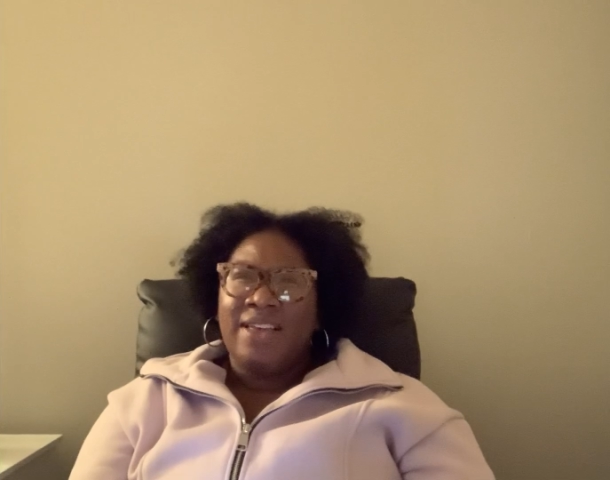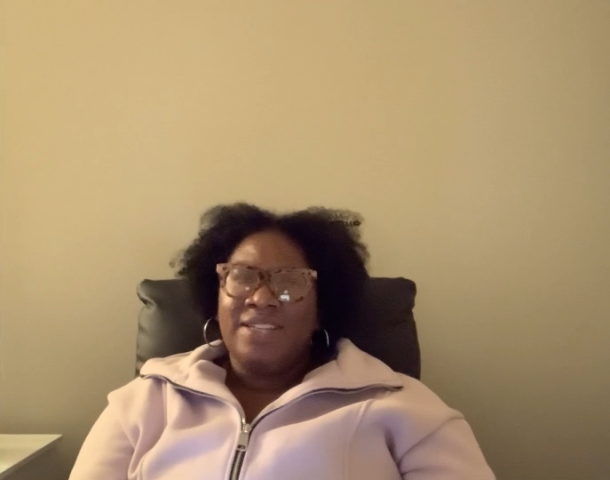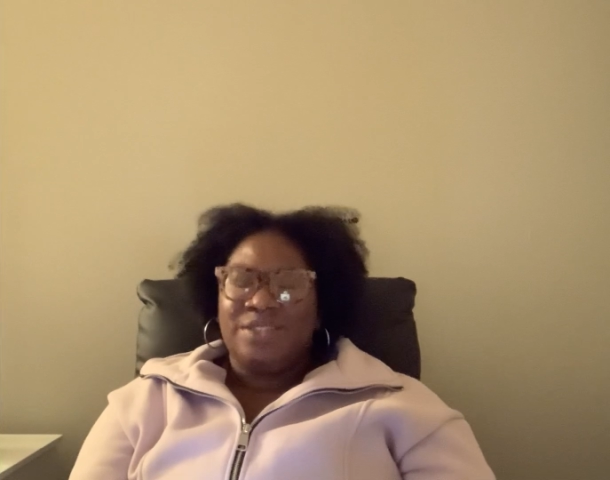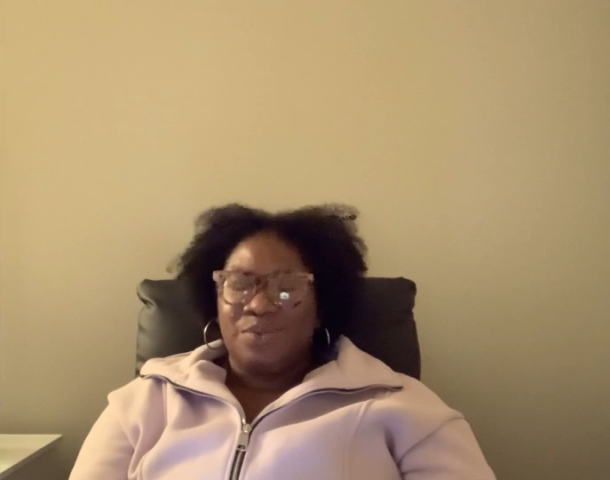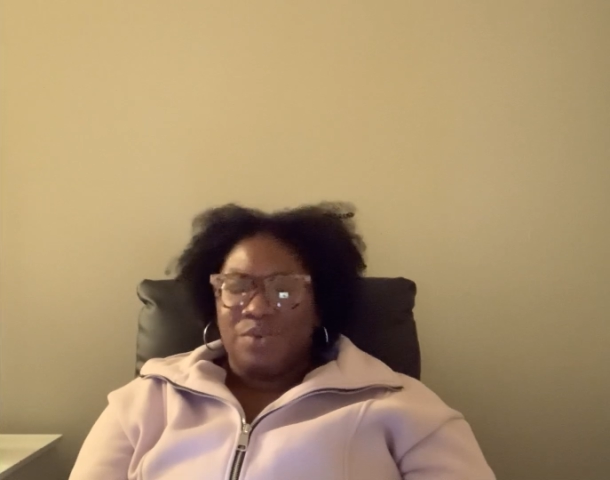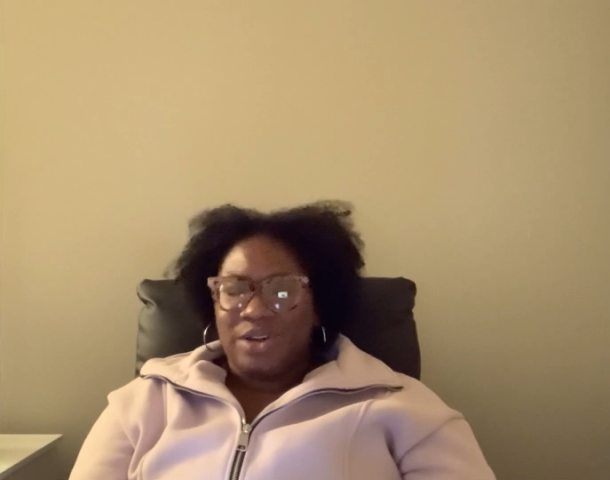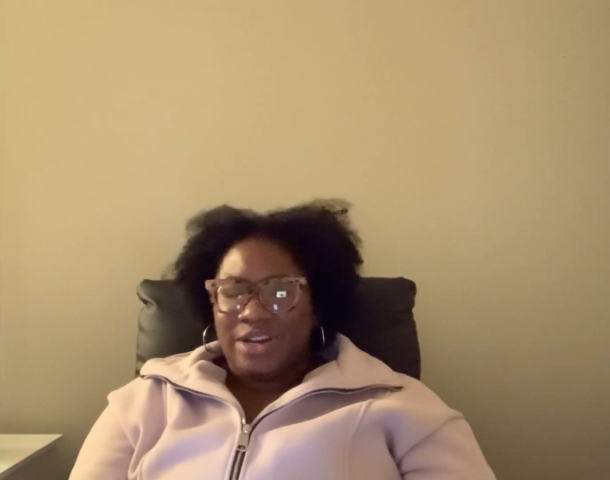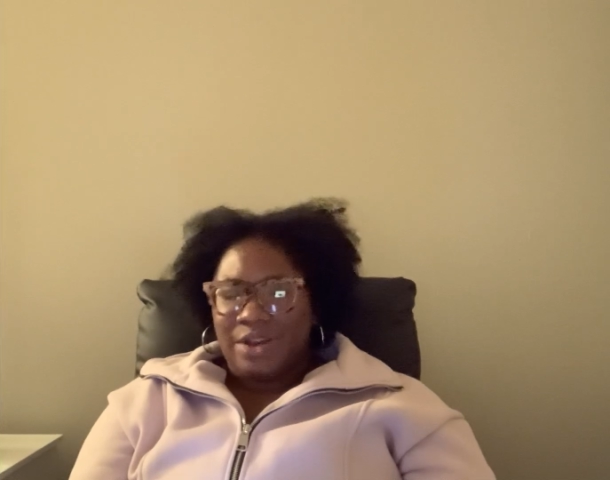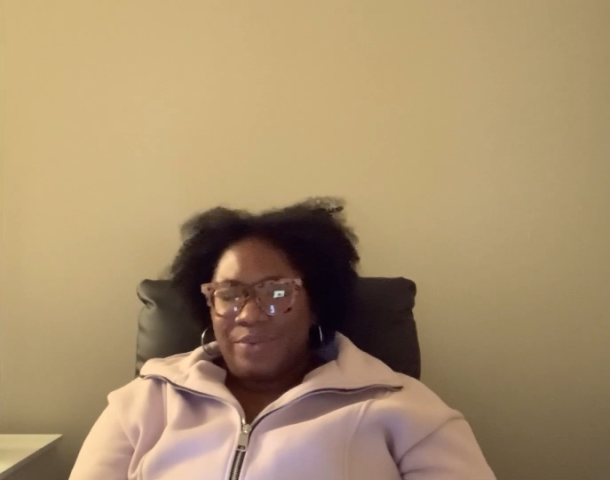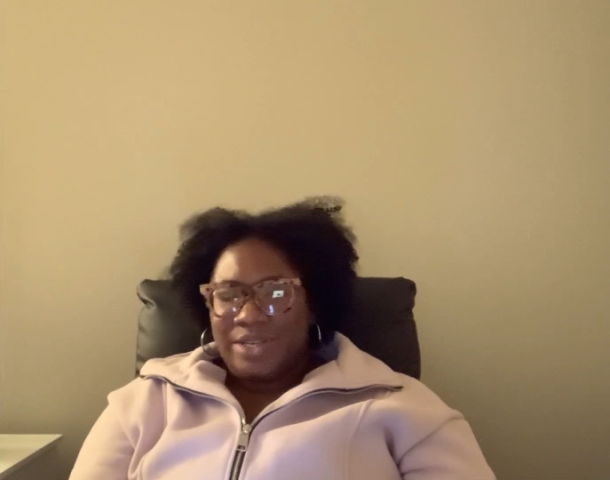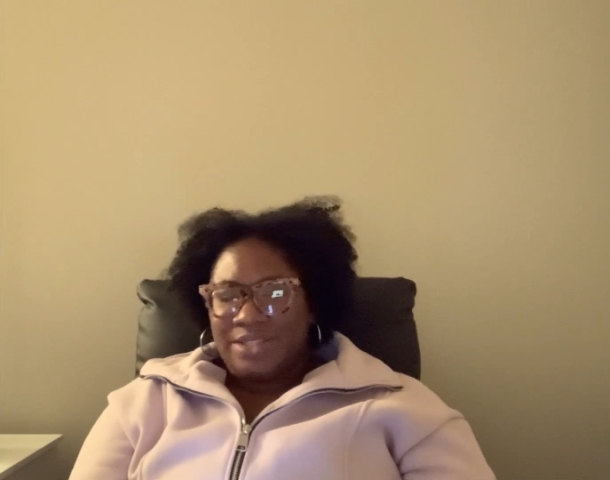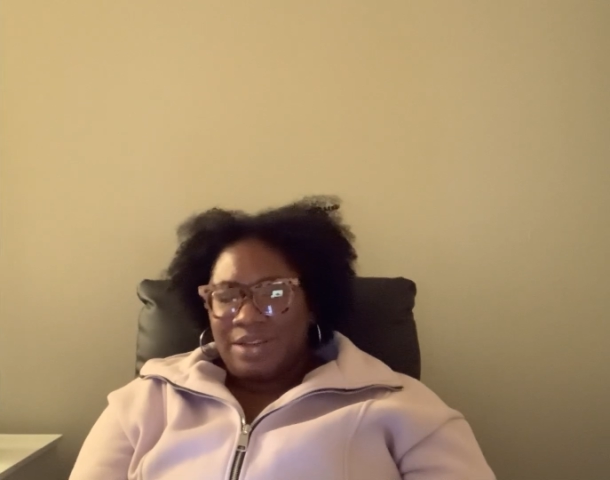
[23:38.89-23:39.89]
is the one that
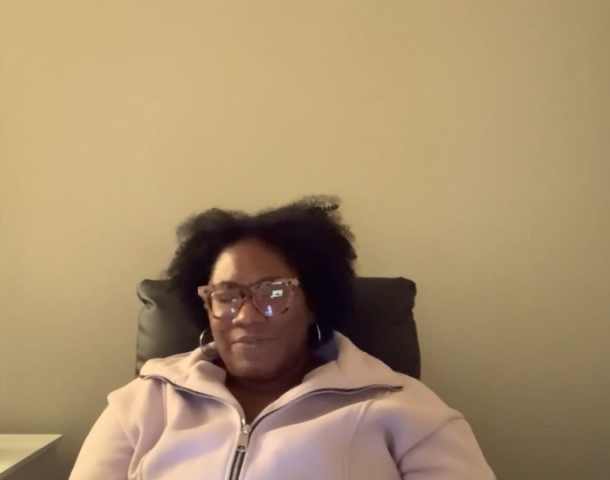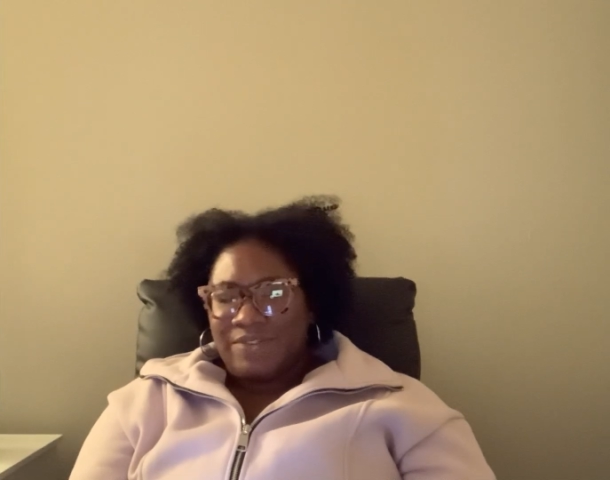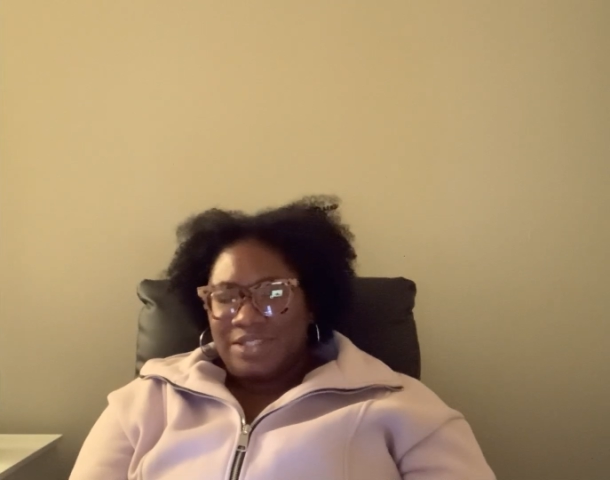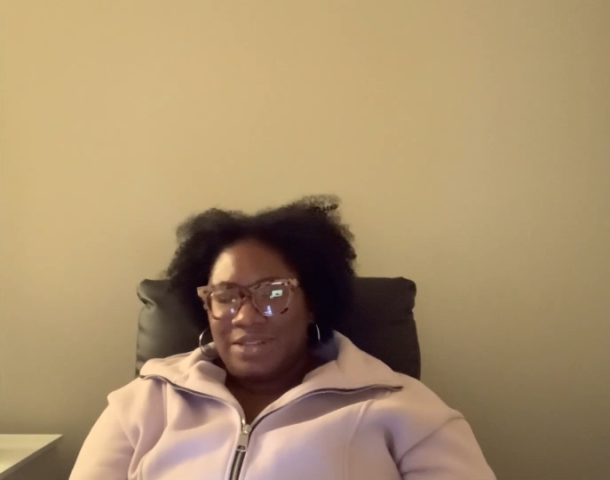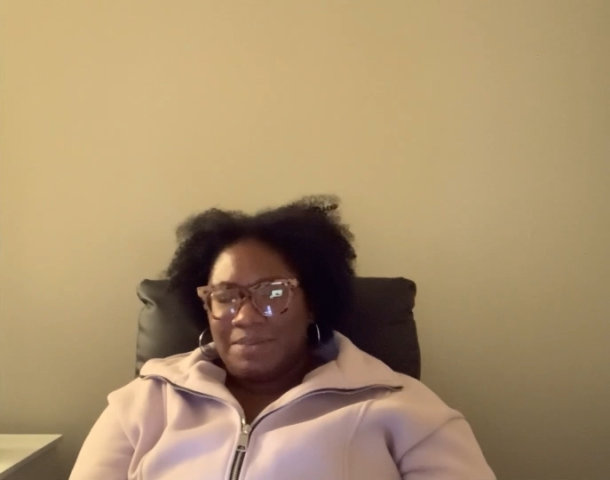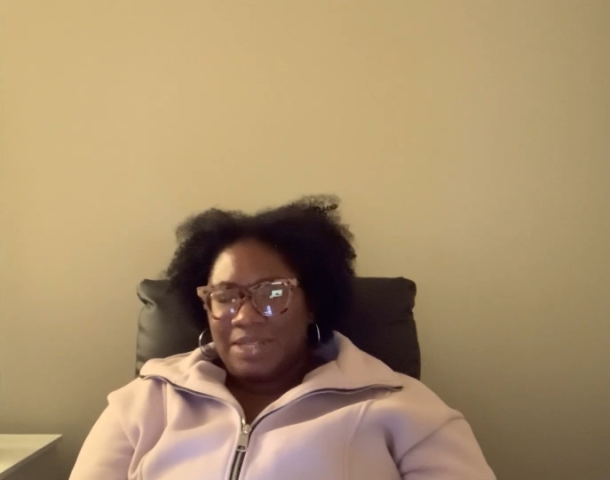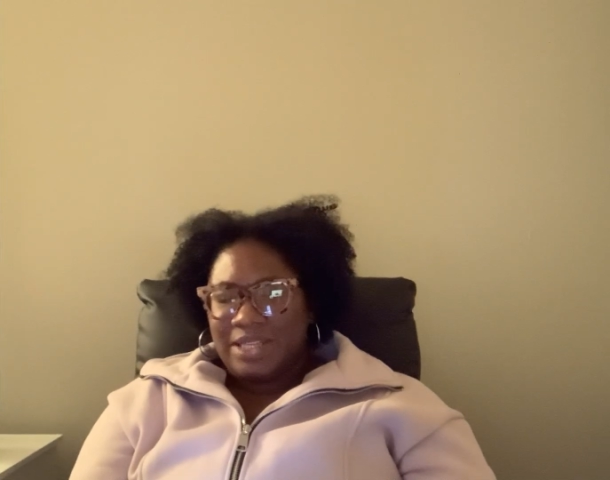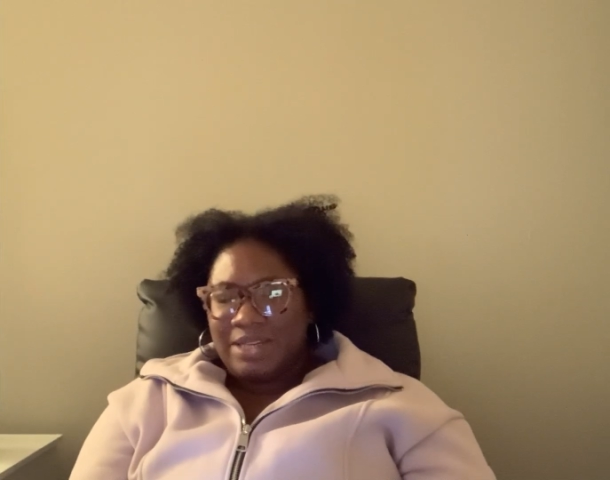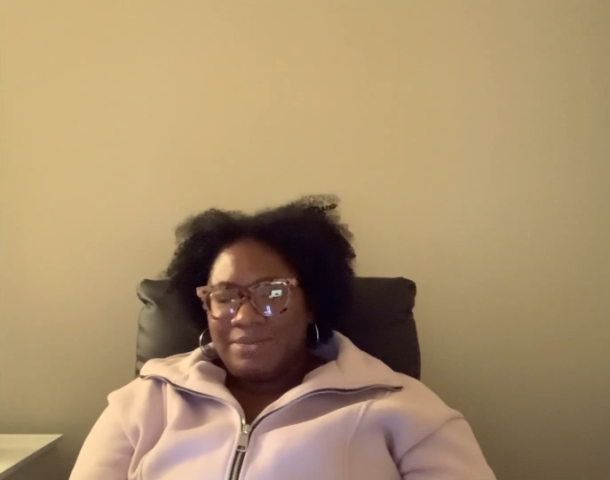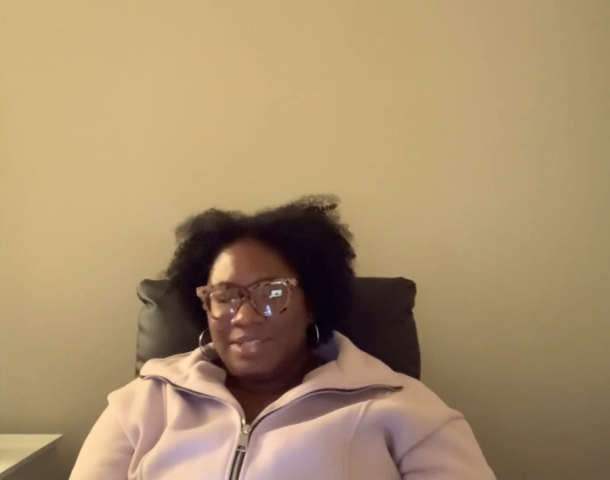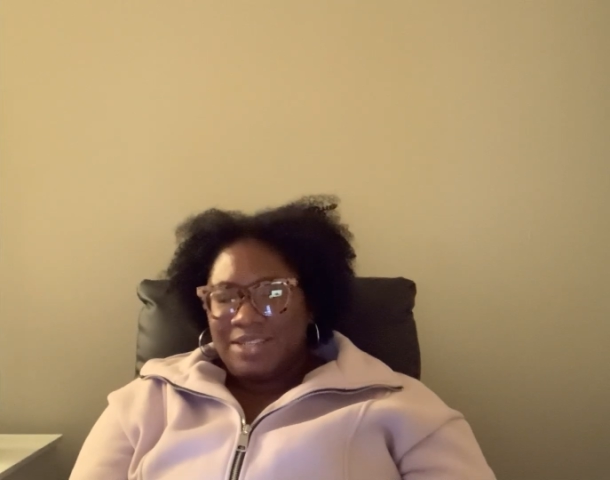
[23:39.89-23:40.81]
resurfaced them clips,